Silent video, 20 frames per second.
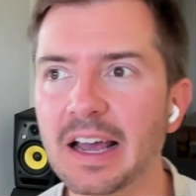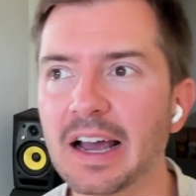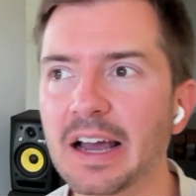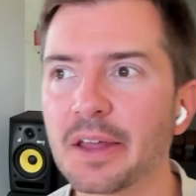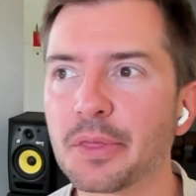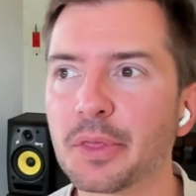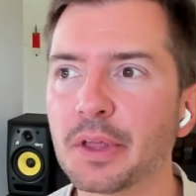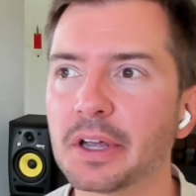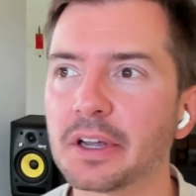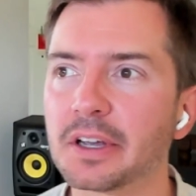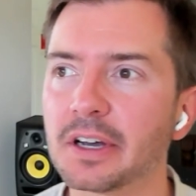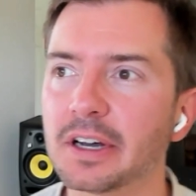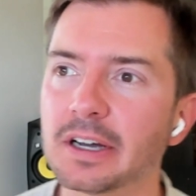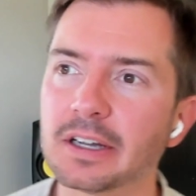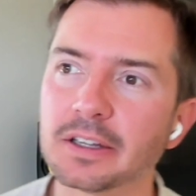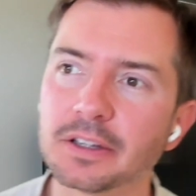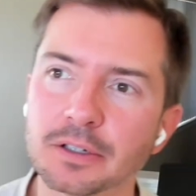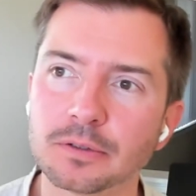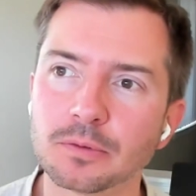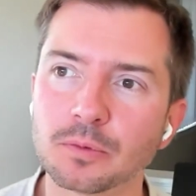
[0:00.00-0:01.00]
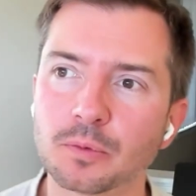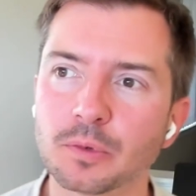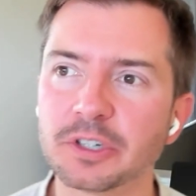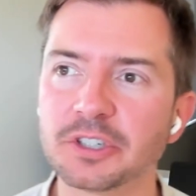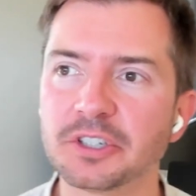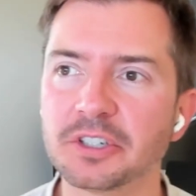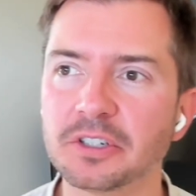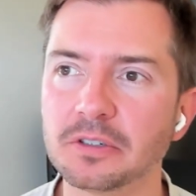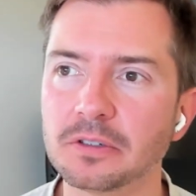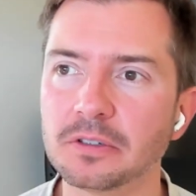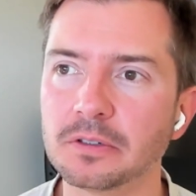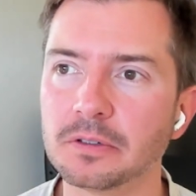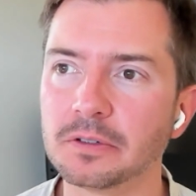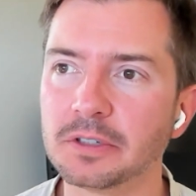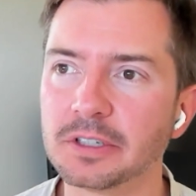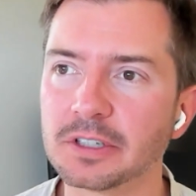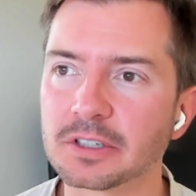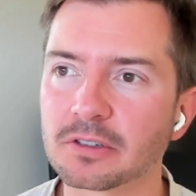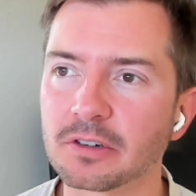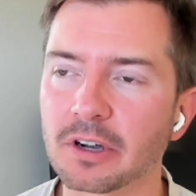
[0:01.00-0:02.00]
Yeah, I think the what
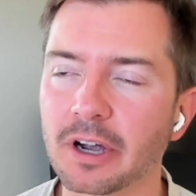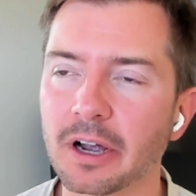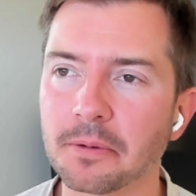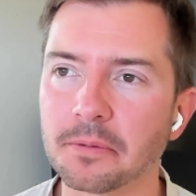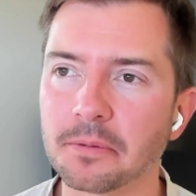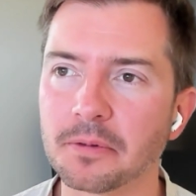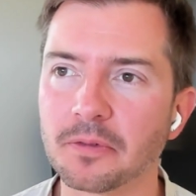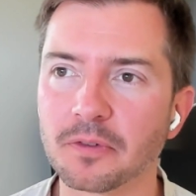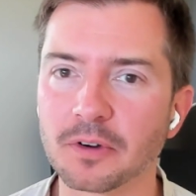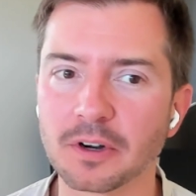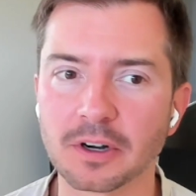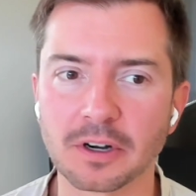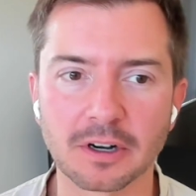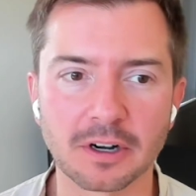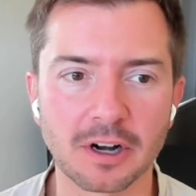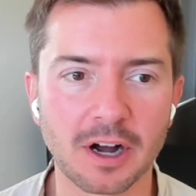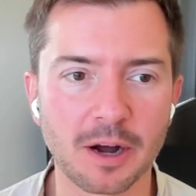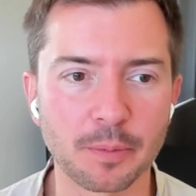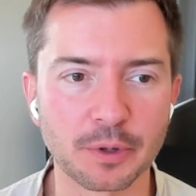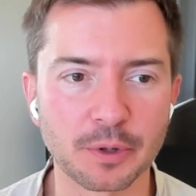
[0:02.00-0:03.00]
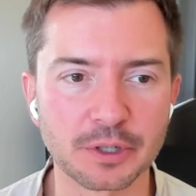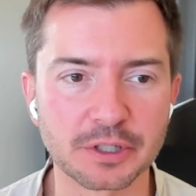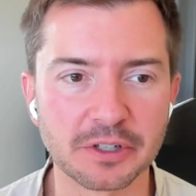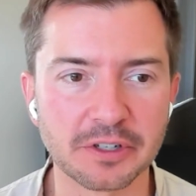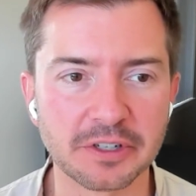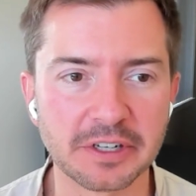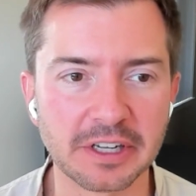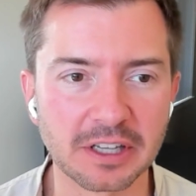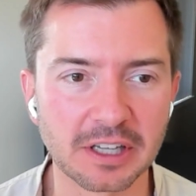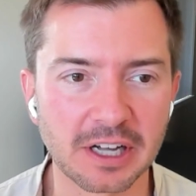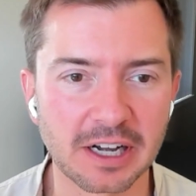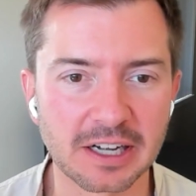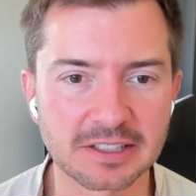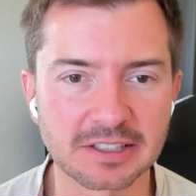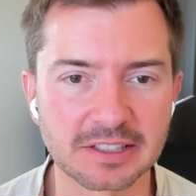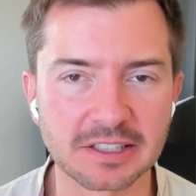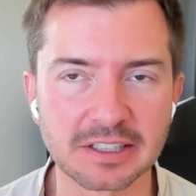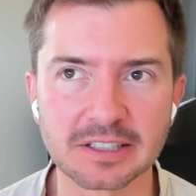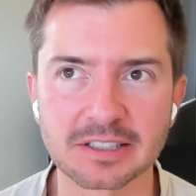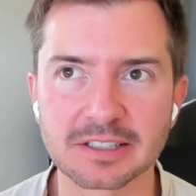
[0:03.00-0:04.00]
you described for opportunity
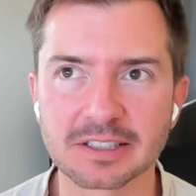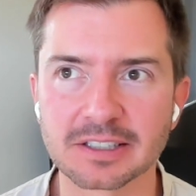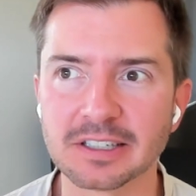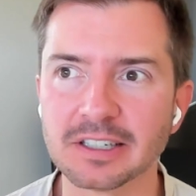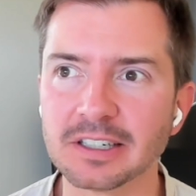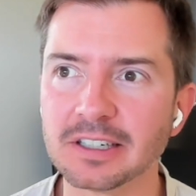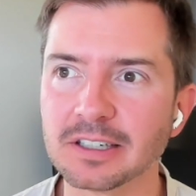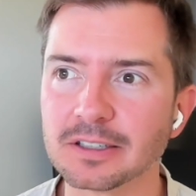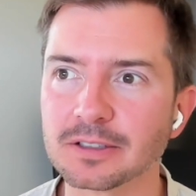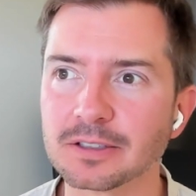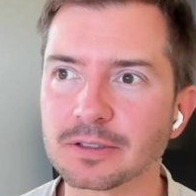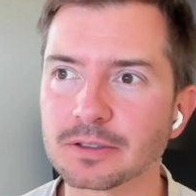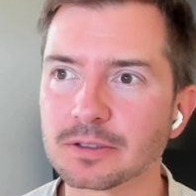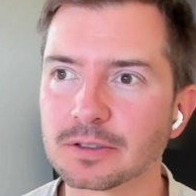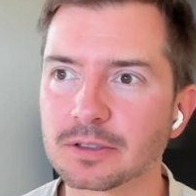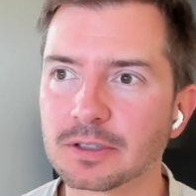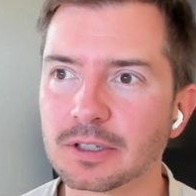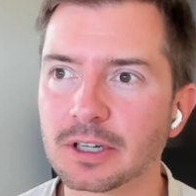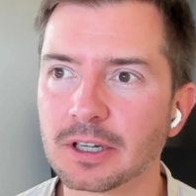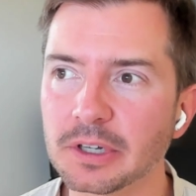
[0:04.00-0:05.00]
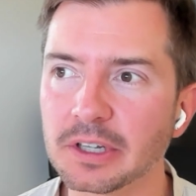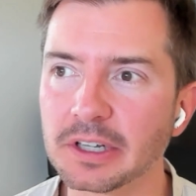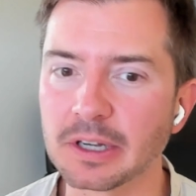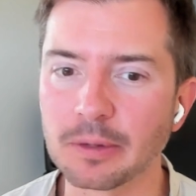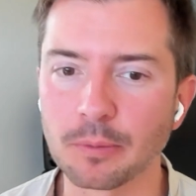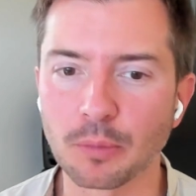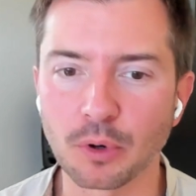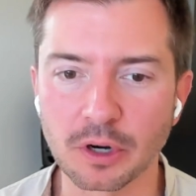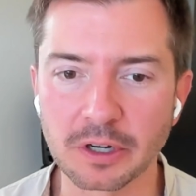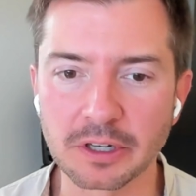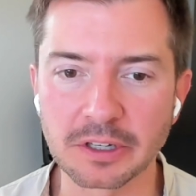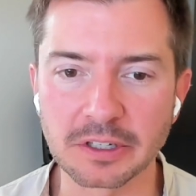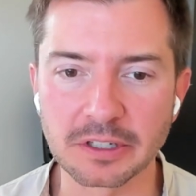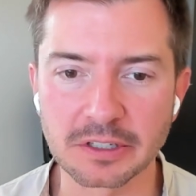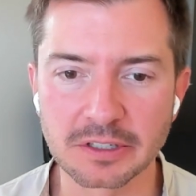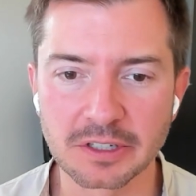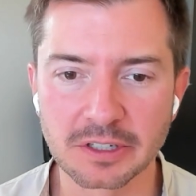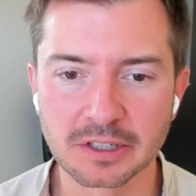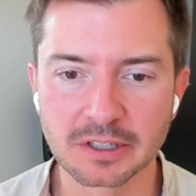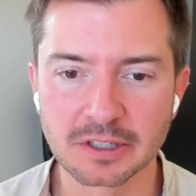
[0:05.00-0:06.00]
losses is really
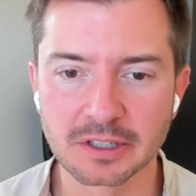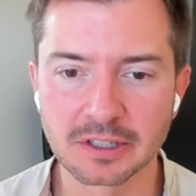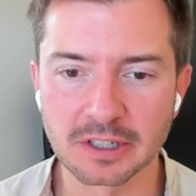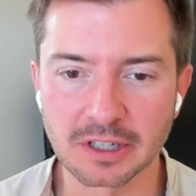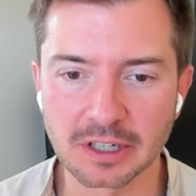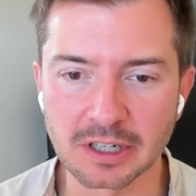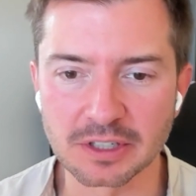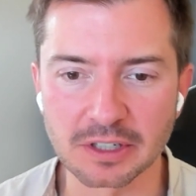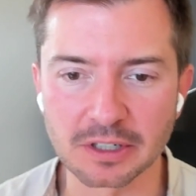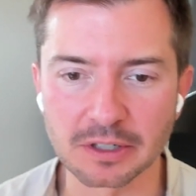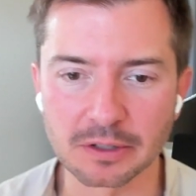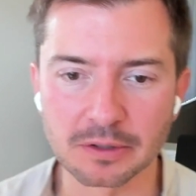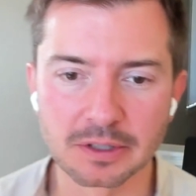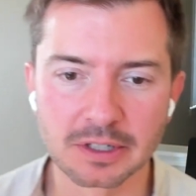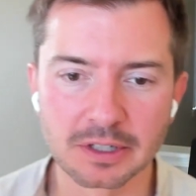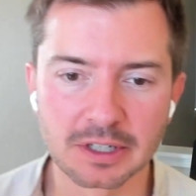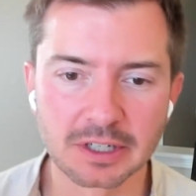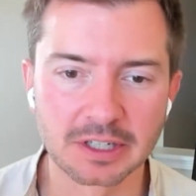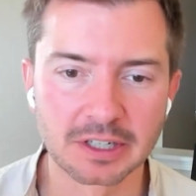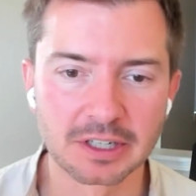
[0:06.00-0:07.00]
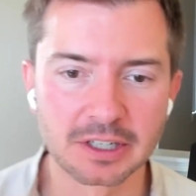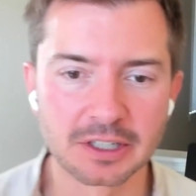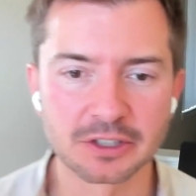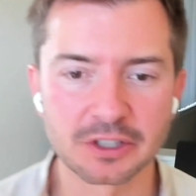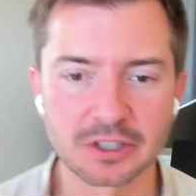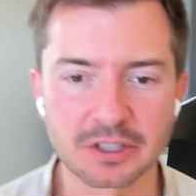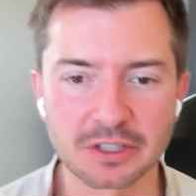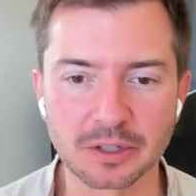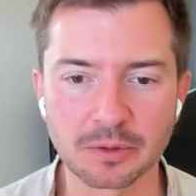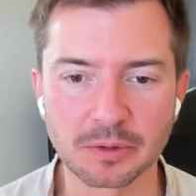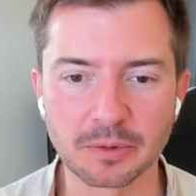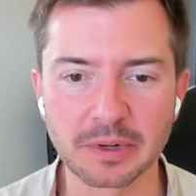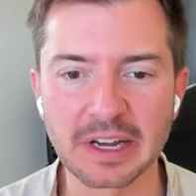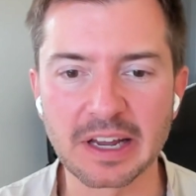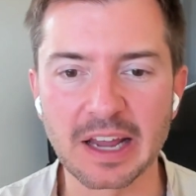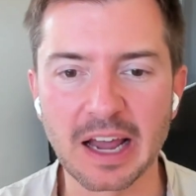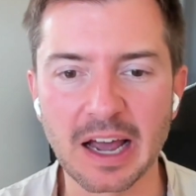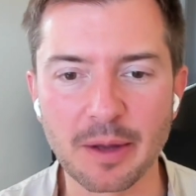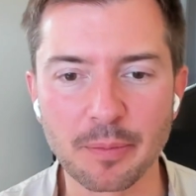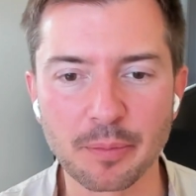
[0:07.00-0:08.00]
important. So, just to
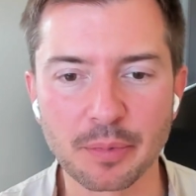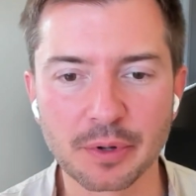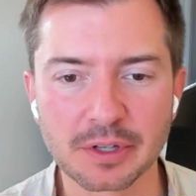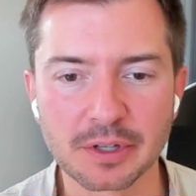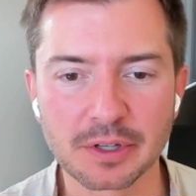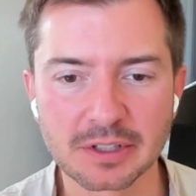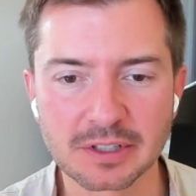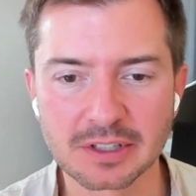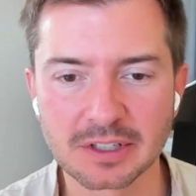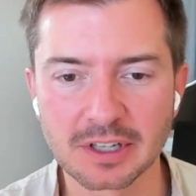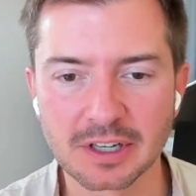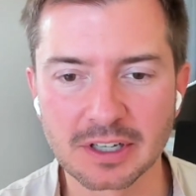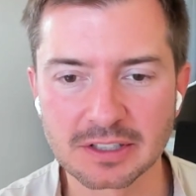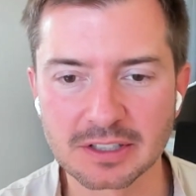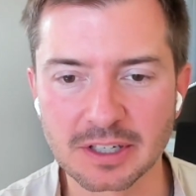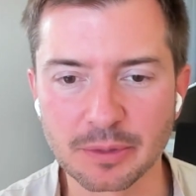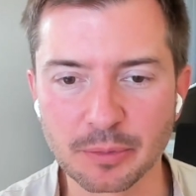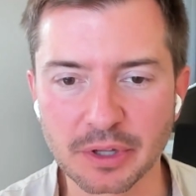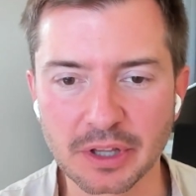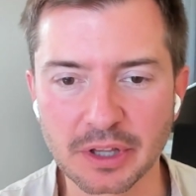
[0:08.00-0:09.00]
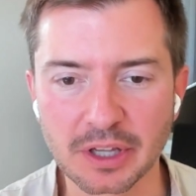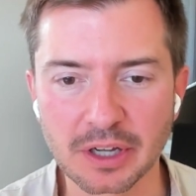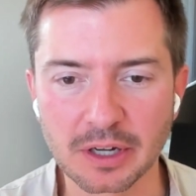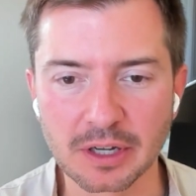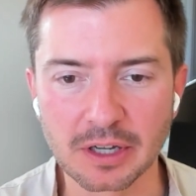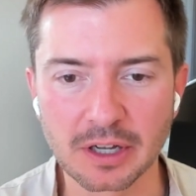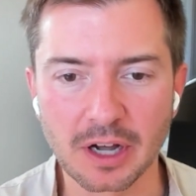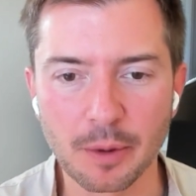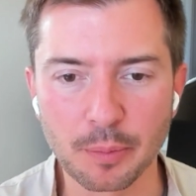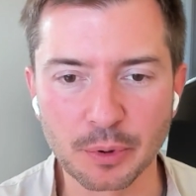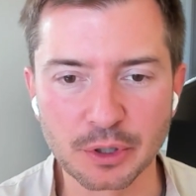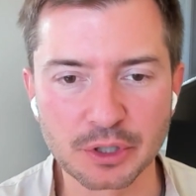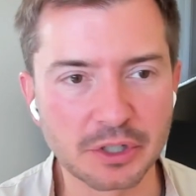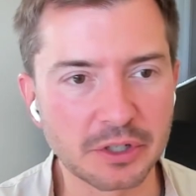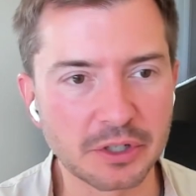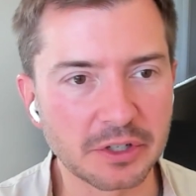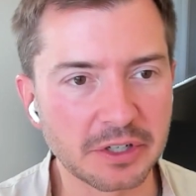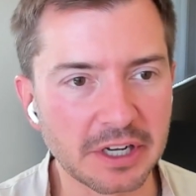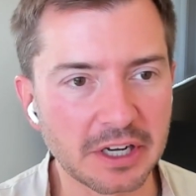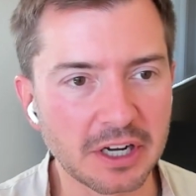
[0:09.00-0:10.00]
recap, some of the
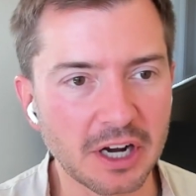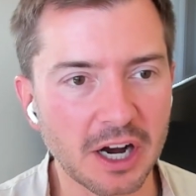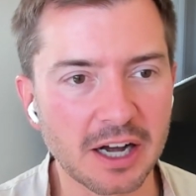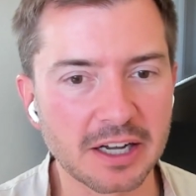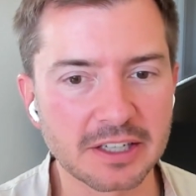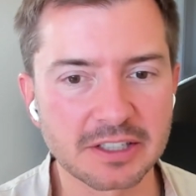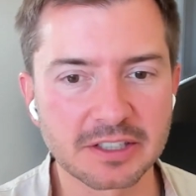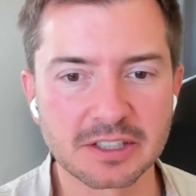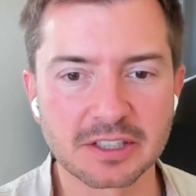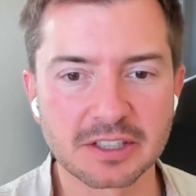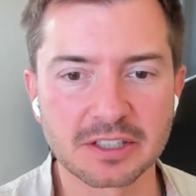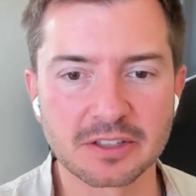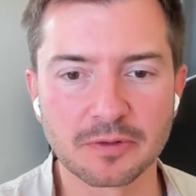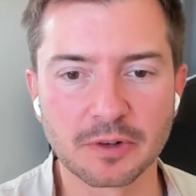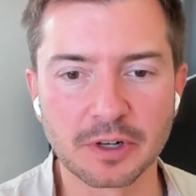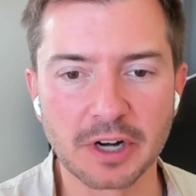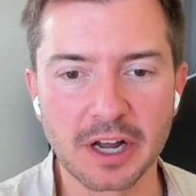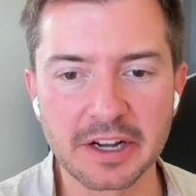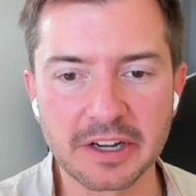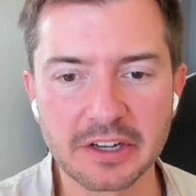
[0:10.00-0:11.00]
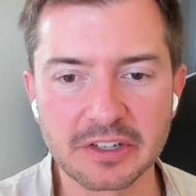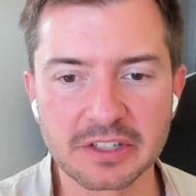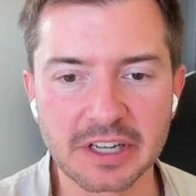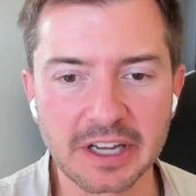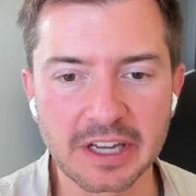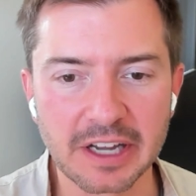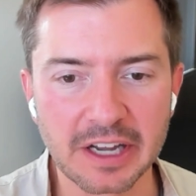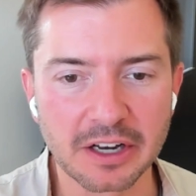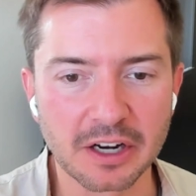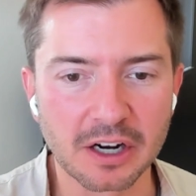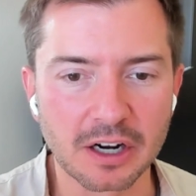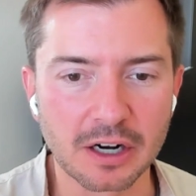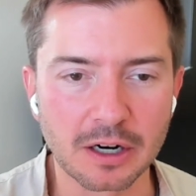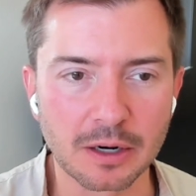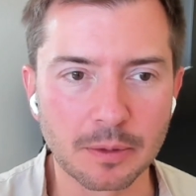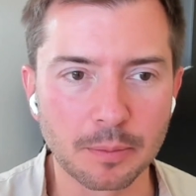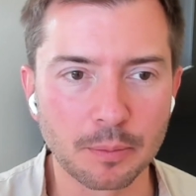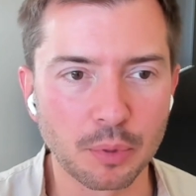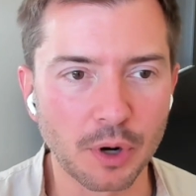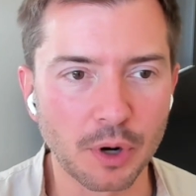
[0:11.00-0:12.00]
opportunity costs for not using it
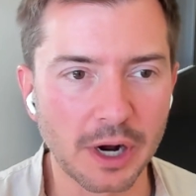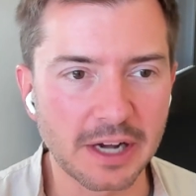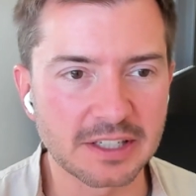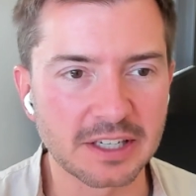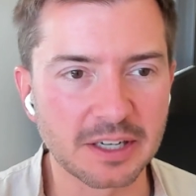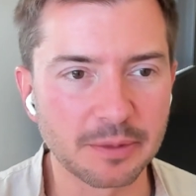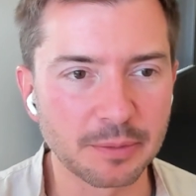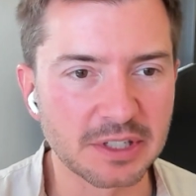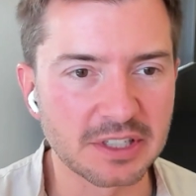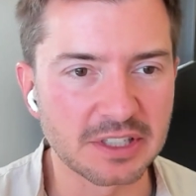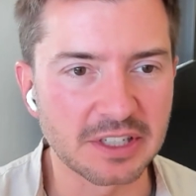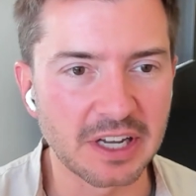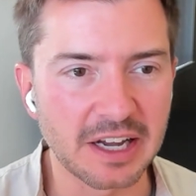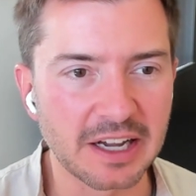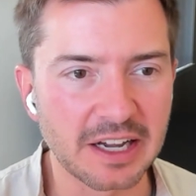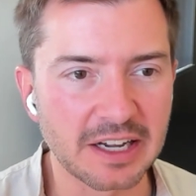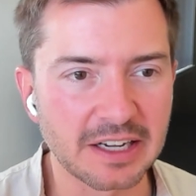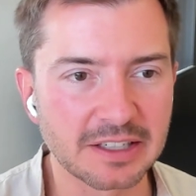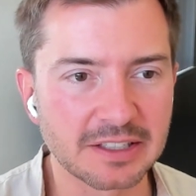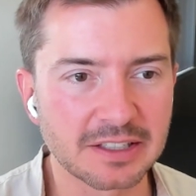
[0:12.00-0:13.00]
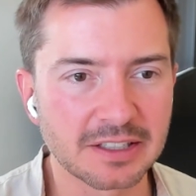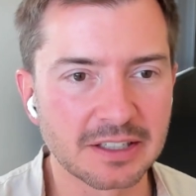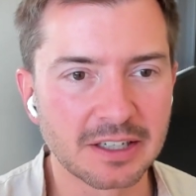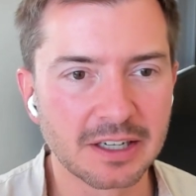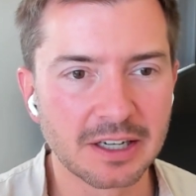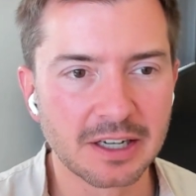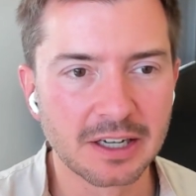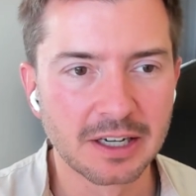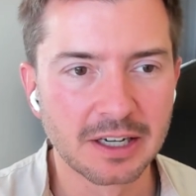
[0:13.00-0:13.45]
are pricing mistakes